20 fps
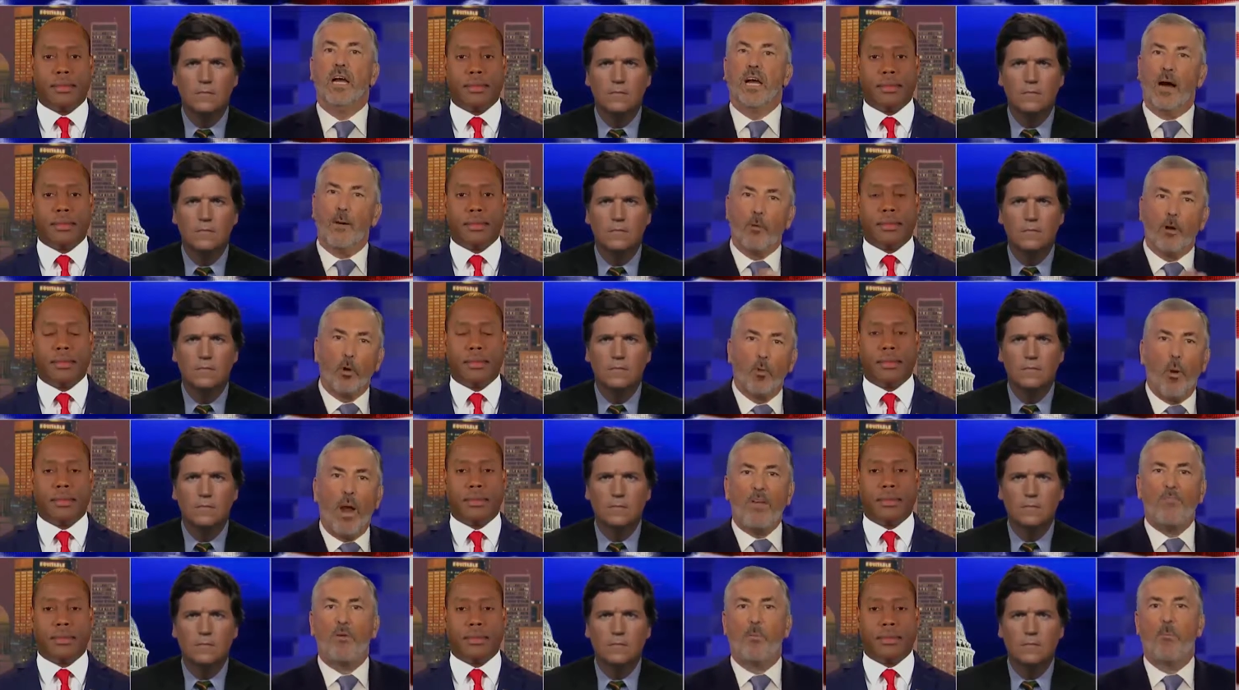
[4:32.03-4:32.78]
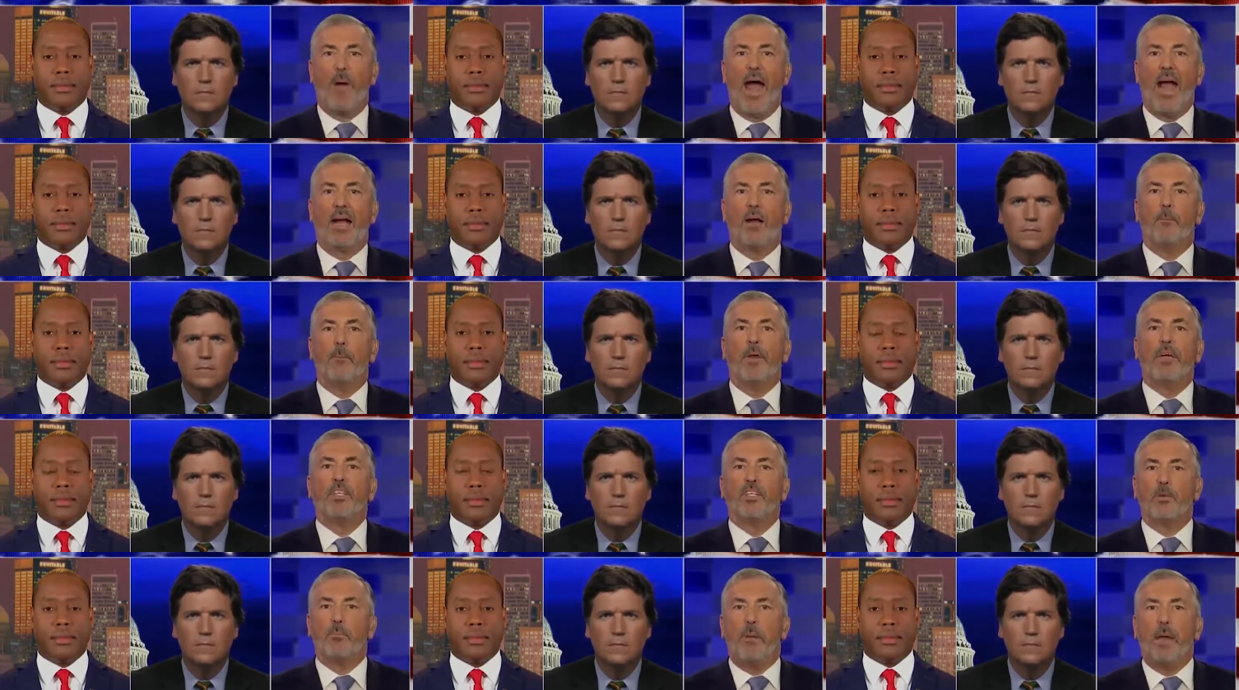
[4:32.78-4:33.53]
Speaker 1: I'm going to wait for backup
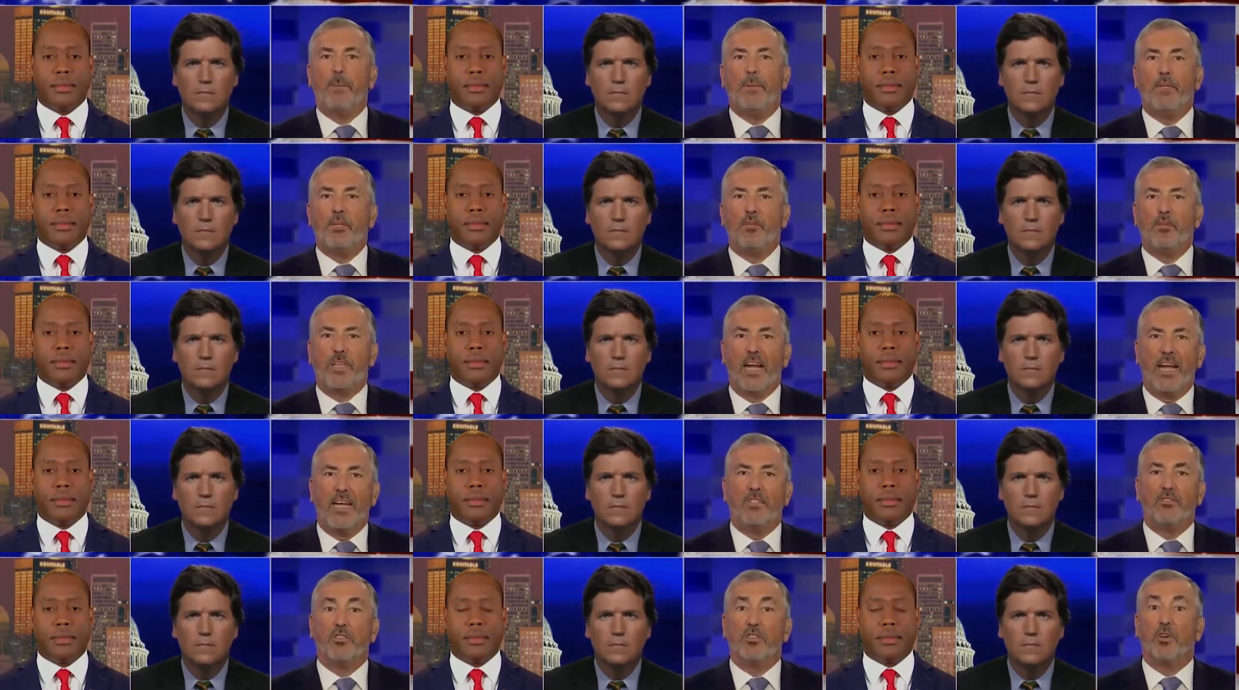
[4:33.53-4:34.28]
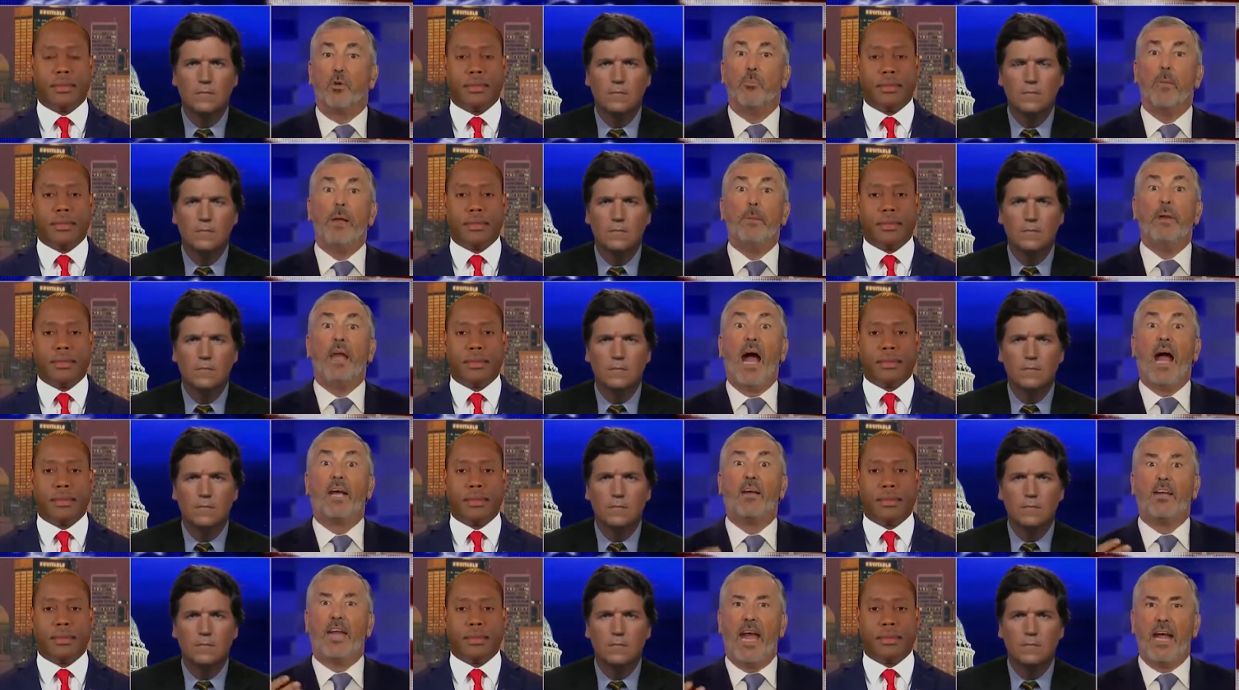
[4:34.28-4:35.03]
because it may be too dangerous or maybe
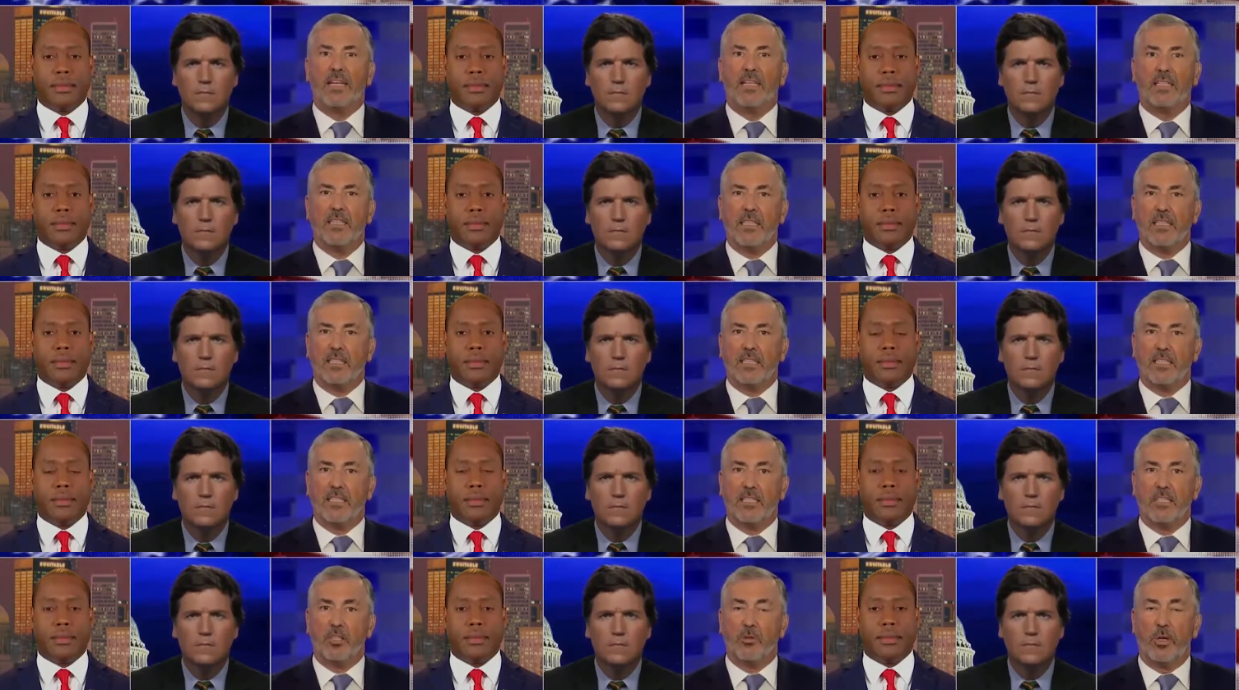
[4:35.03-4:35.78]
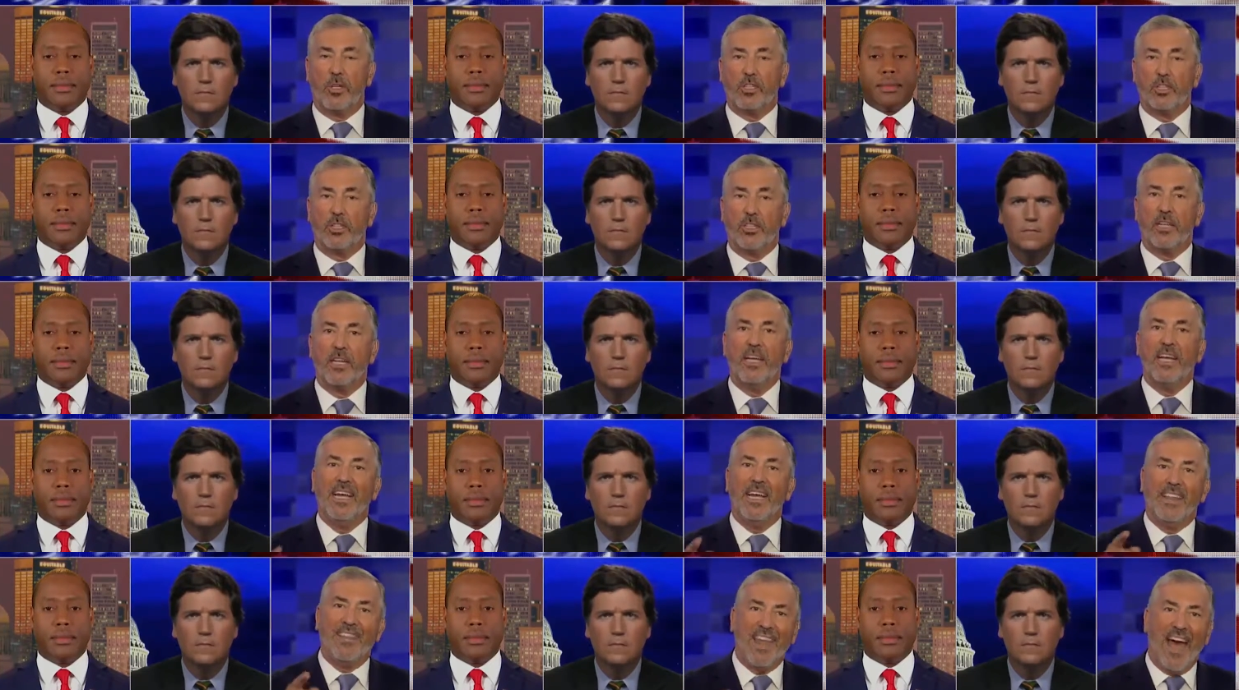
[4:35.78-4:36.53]
I could escalate the situation.
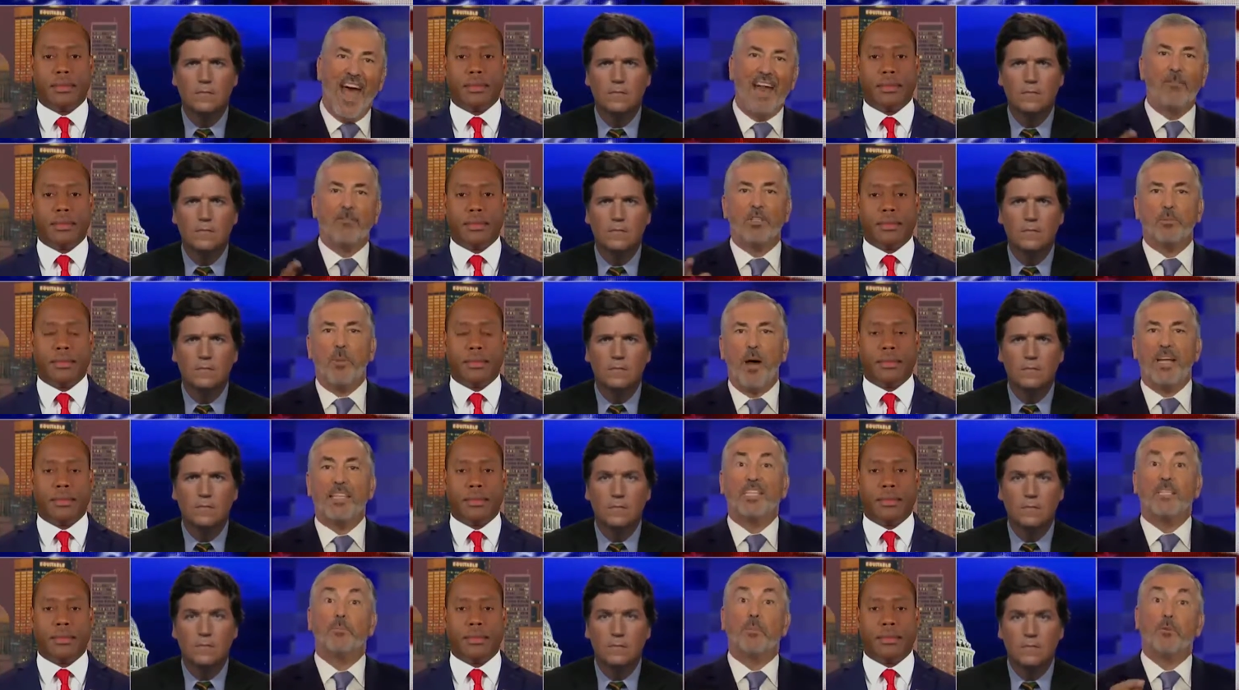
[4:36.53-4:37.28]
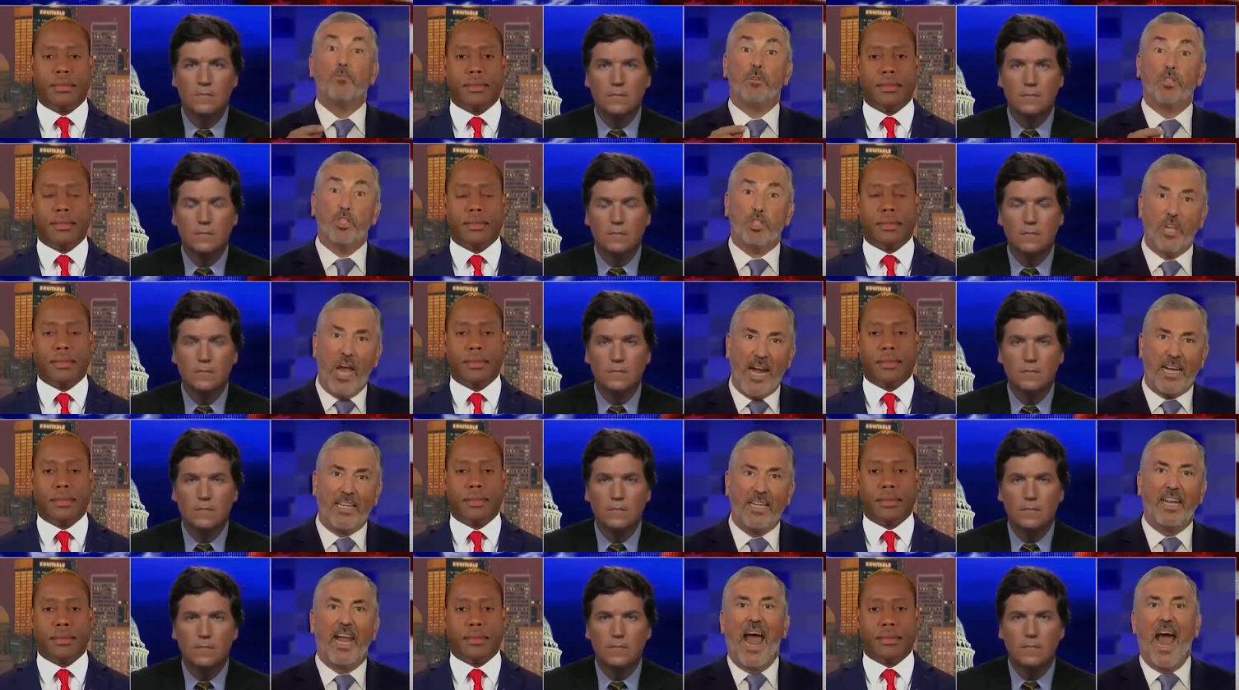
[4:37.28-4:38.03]
That response has been
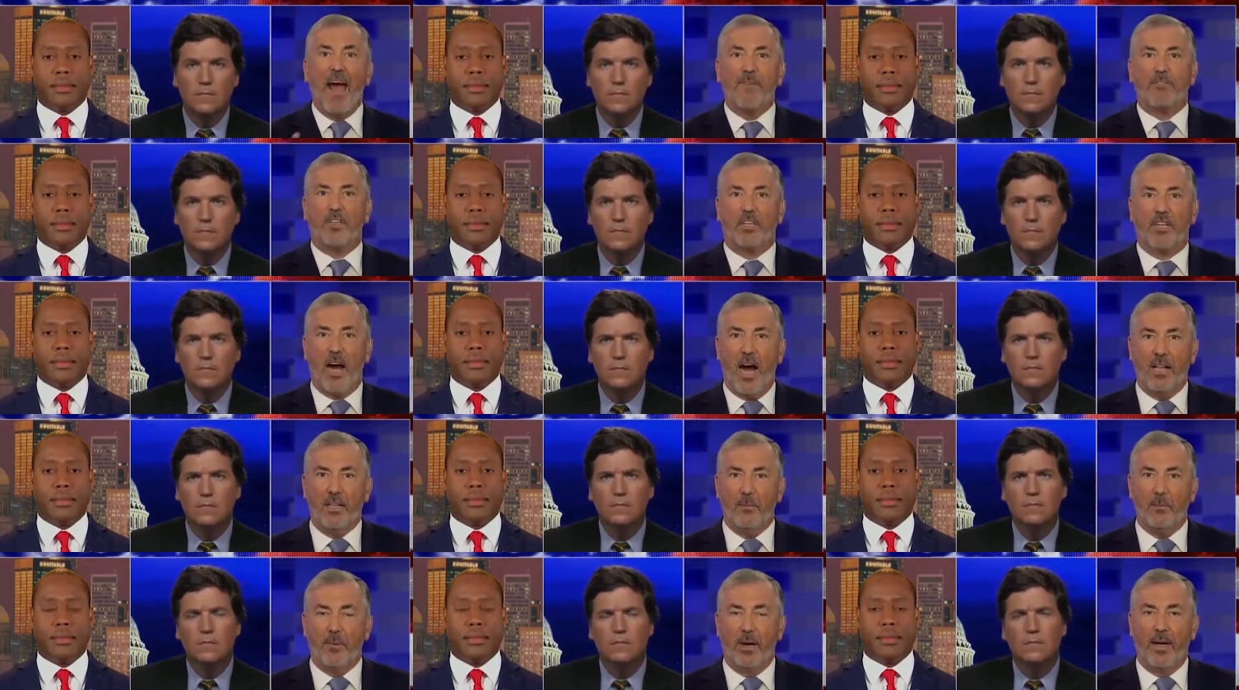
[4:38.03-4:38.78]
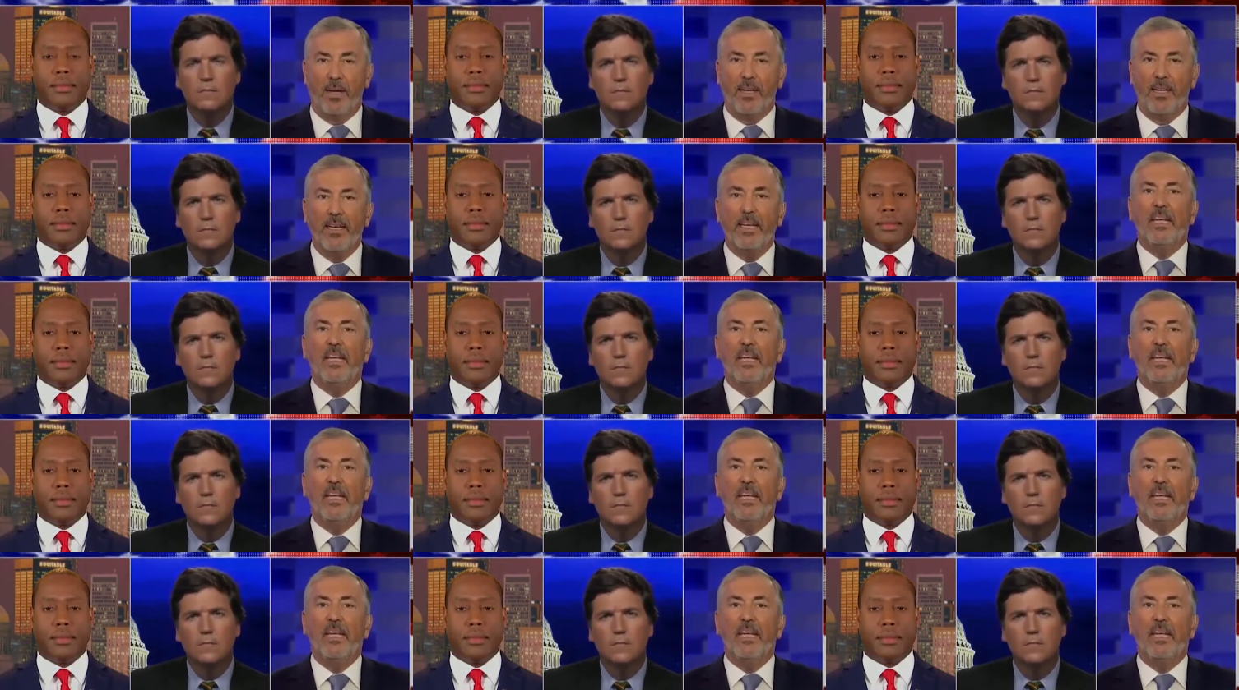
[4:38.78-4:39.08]
rejected after Columbine.